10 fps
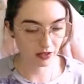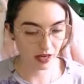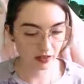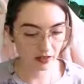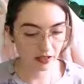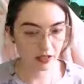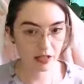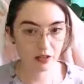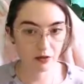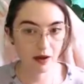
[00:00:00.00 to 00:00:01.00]
island,
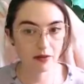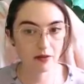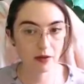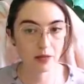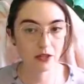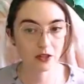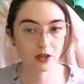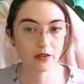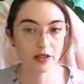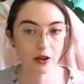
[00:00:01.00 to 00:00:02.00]
I do have a picture
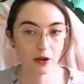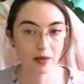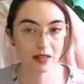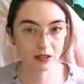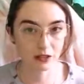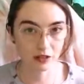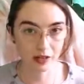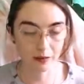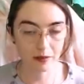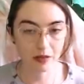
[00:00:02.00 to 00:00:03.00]
of it on my Instagram,